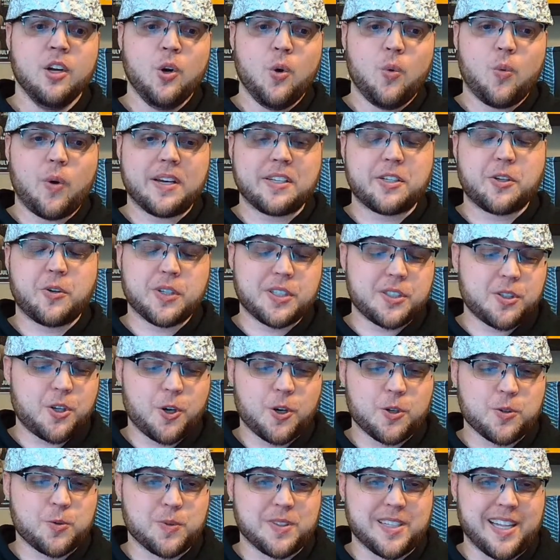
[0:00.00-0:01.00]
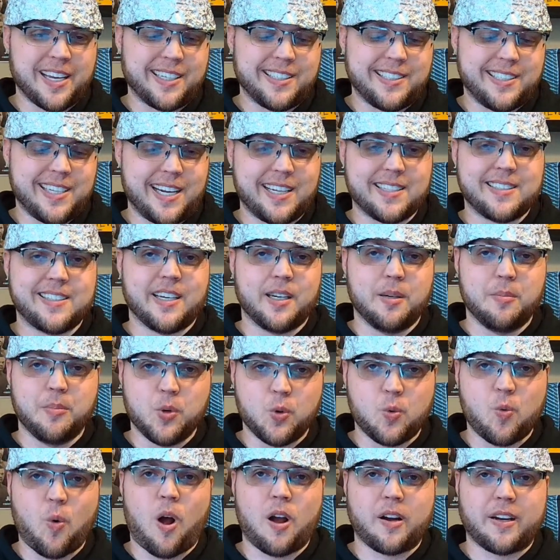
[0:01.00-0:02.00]
Whereas Chris Curtis was like dancing and
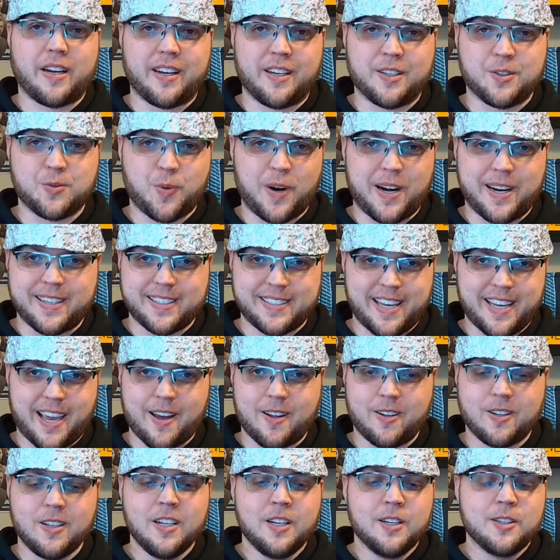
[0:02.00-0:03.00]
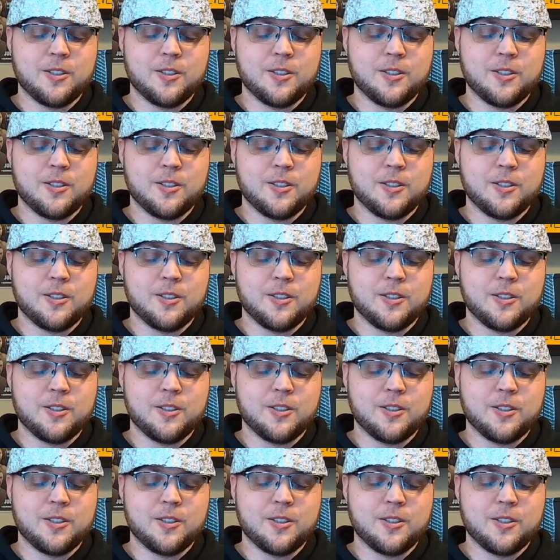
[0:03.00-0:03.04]
moonwalking his way to the scale.